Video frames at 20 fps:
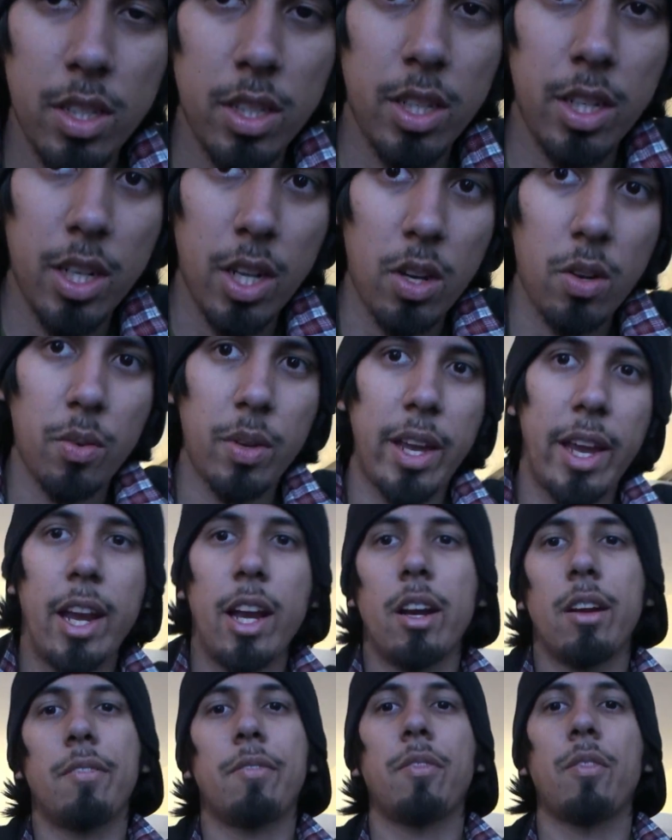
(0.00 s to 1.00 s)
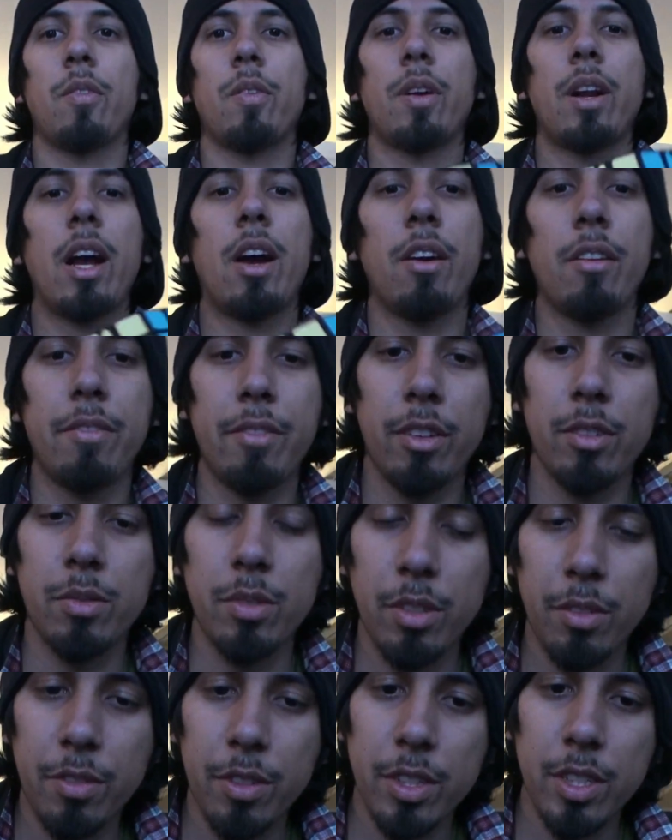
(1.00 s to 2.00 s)
you know, care for how it
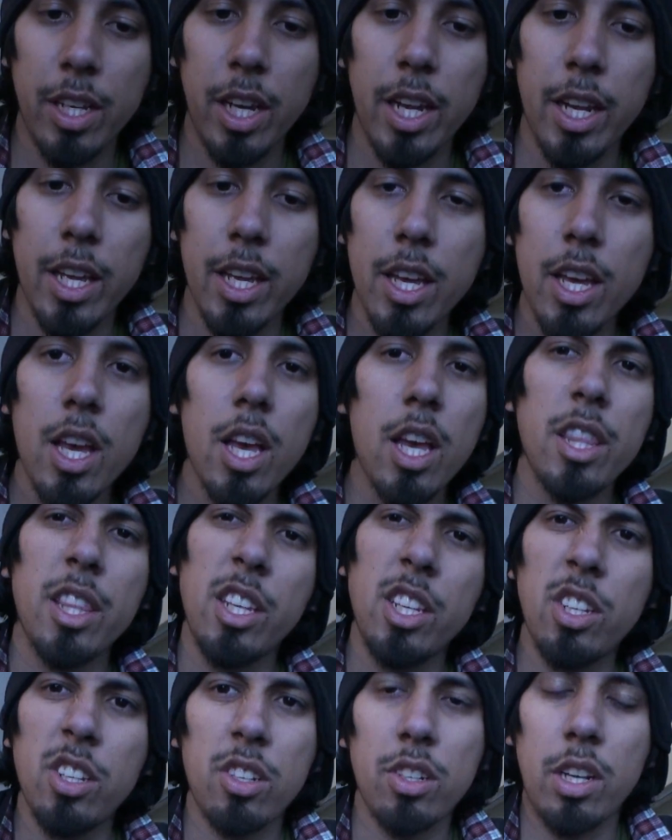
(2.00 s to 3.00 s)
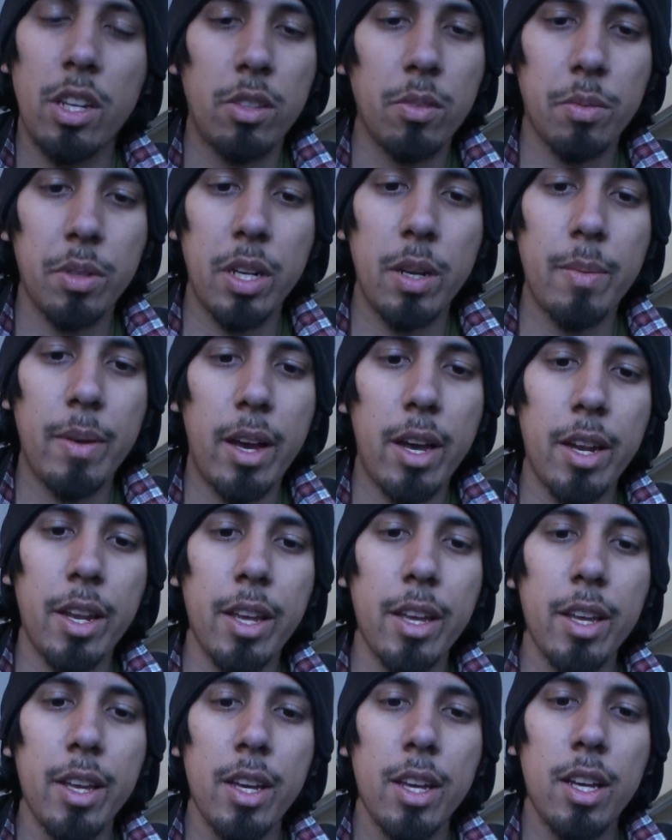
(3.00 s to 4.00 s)
feels when you first get it, then you don't have to worry about
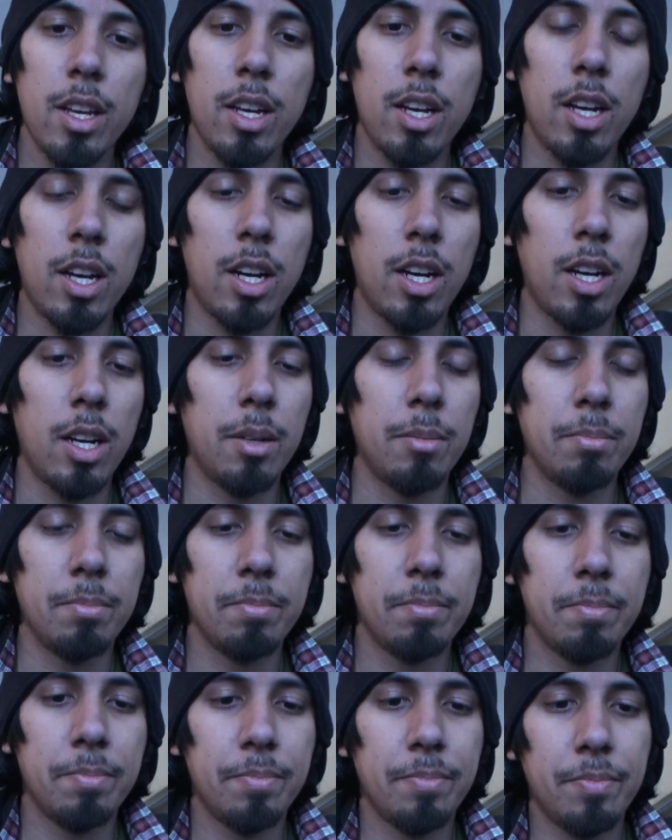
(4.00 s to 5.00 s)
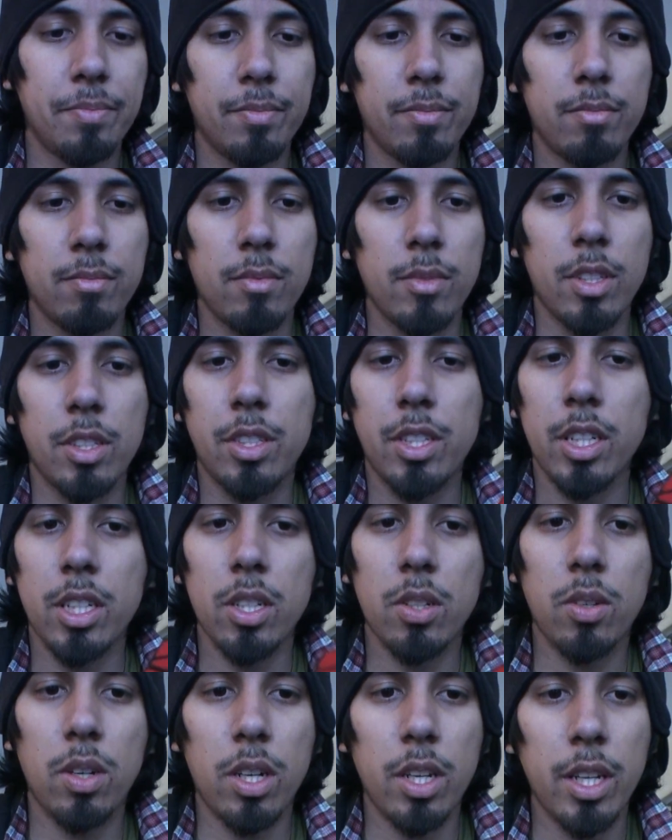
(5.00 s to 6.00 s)
it. The
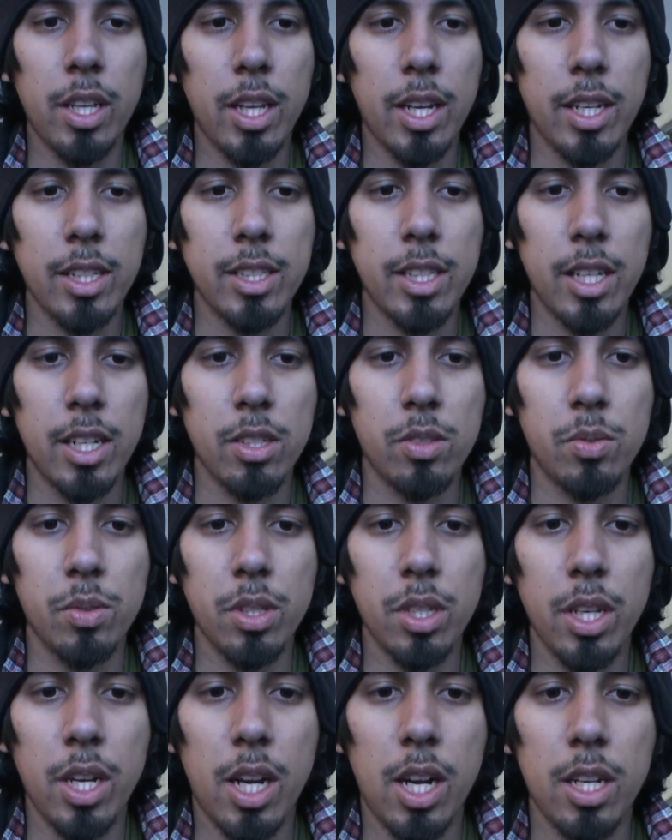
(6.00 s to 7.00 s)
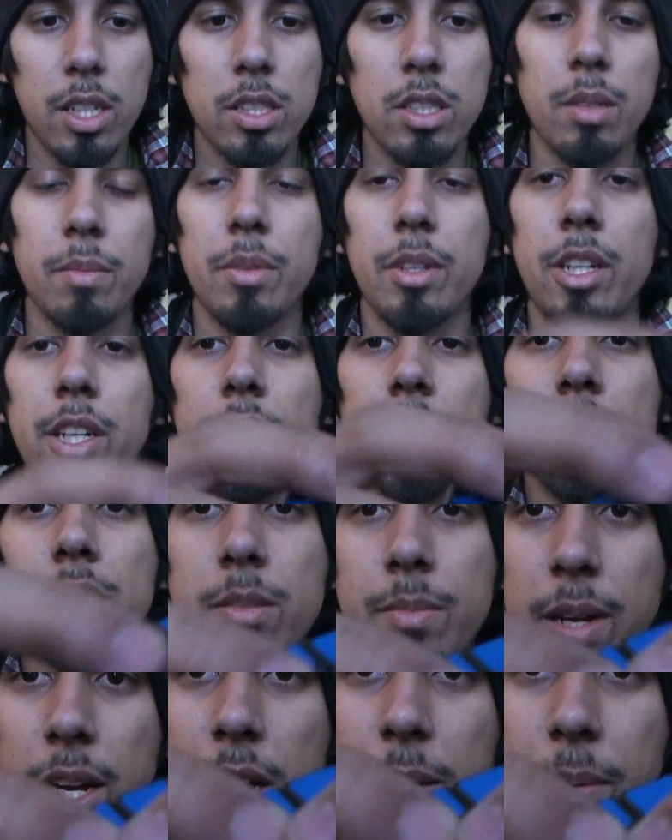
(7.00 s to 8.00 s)
sticker quality, like I said, is really awesome. There is
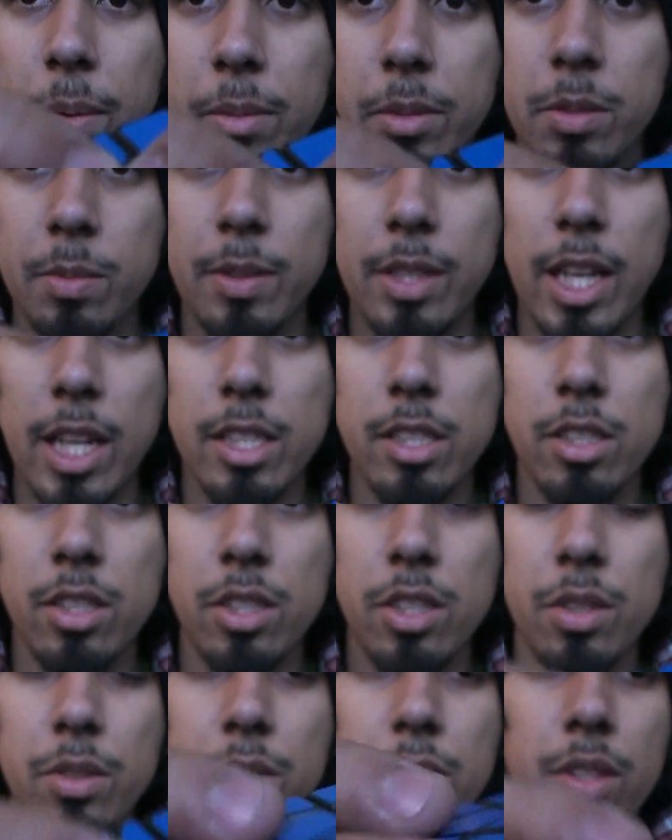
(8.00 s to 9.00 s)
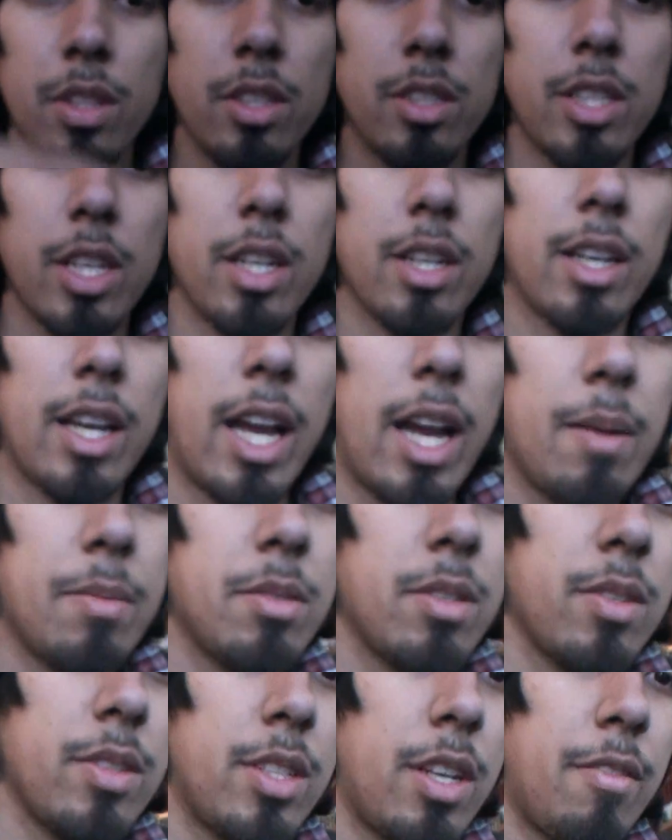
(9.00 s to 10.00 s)
some air bubbles, but that's due to the center
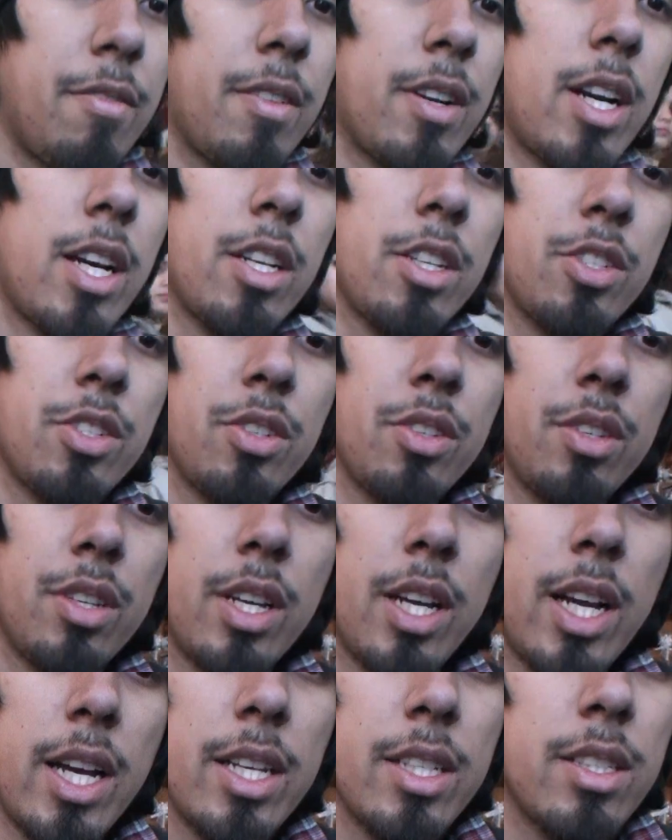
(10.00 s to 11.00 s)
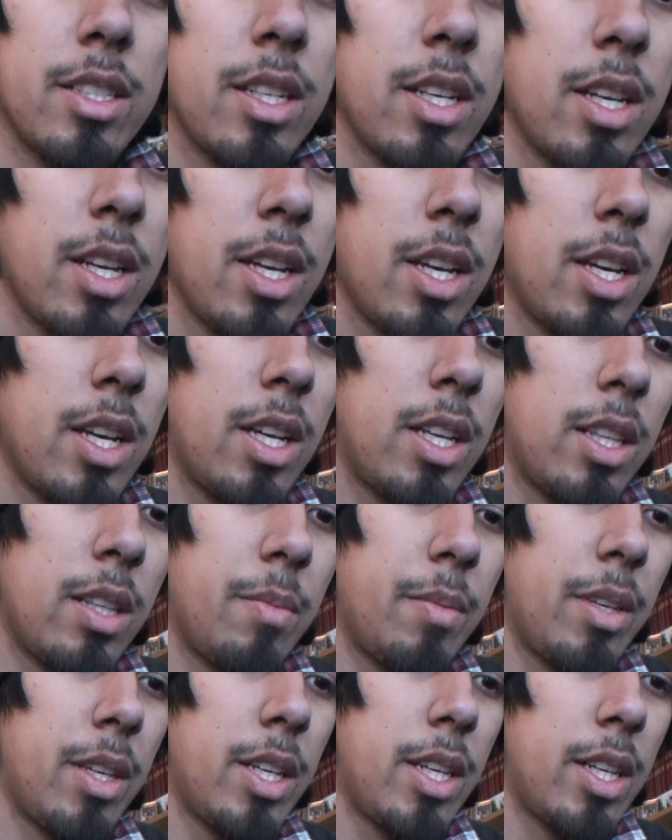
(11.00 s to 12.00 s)
caps, which I forgot to show you guys.
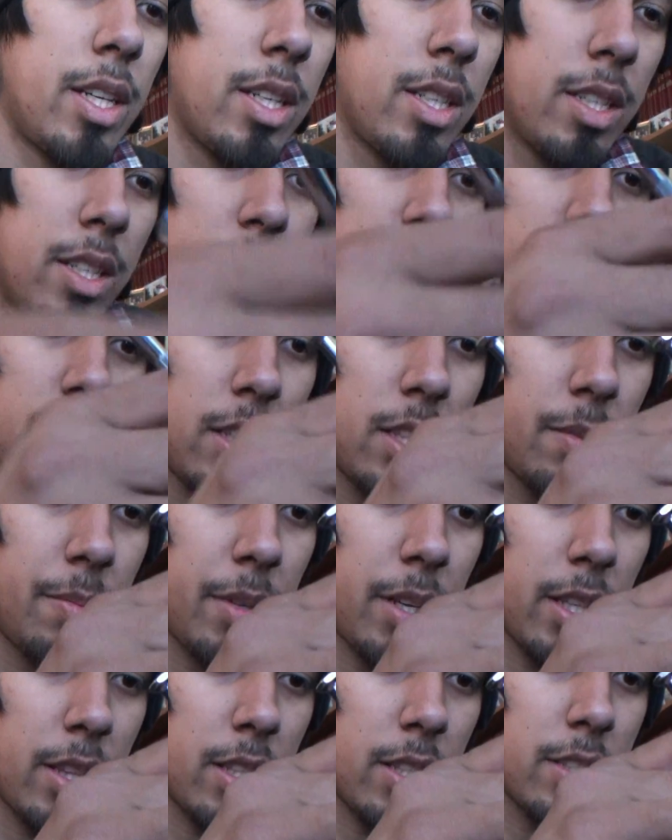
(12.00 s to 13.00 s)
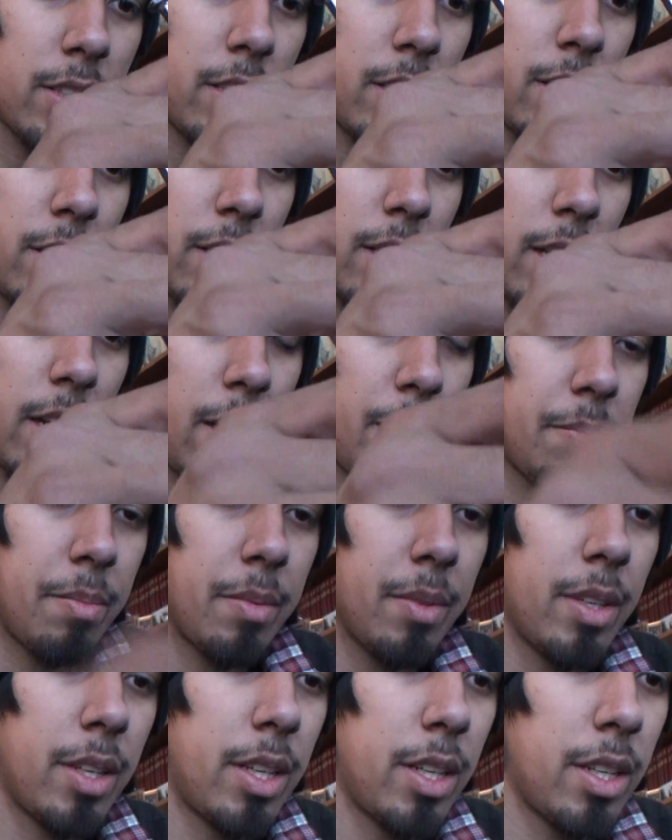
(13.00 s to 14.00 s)
Let me get the center cap
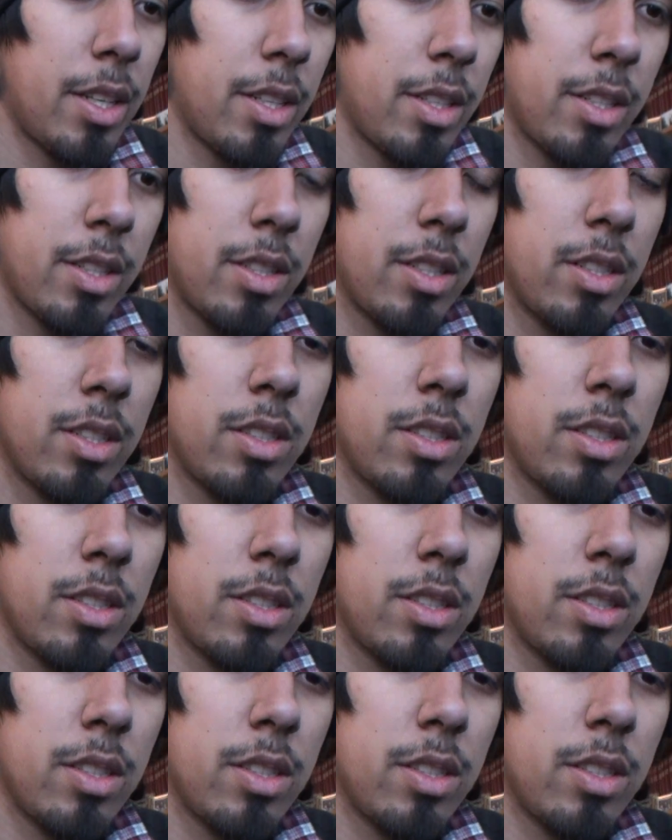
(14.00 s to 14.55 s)
here